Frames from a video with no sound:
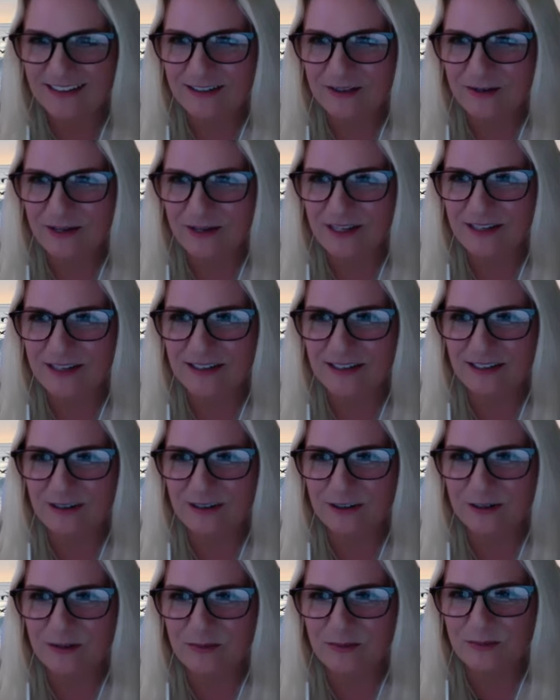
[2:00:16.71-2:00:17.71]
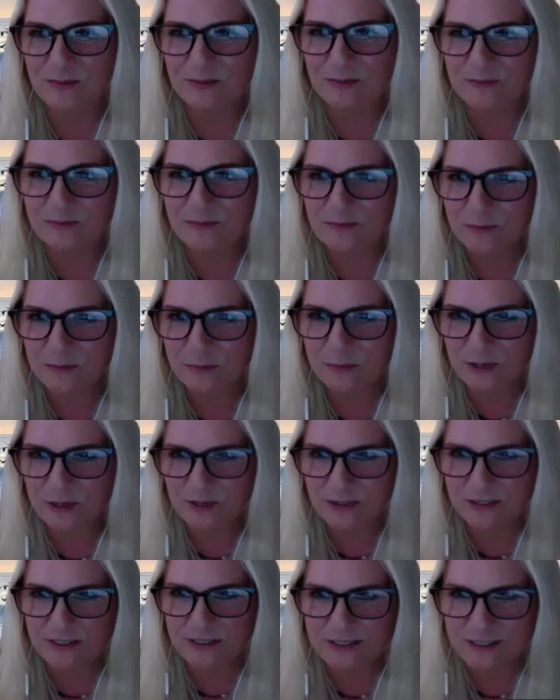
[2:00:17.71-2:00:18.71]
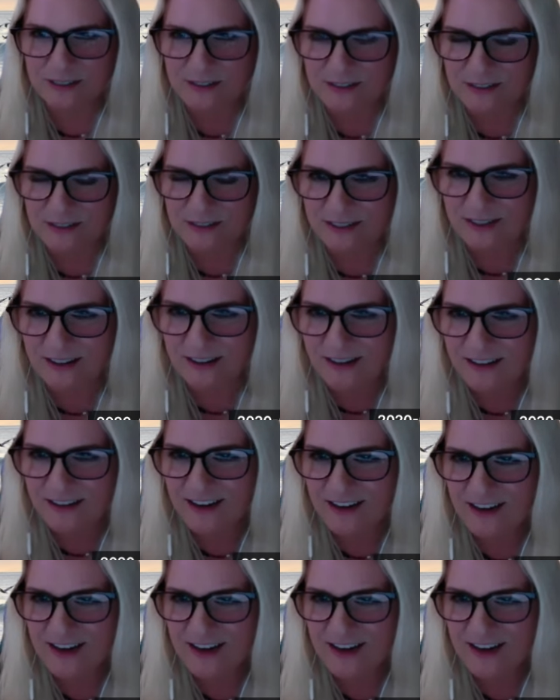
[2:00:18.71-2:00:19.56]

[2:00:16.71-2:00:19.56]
quick, you know, brotherly, sisterly hug.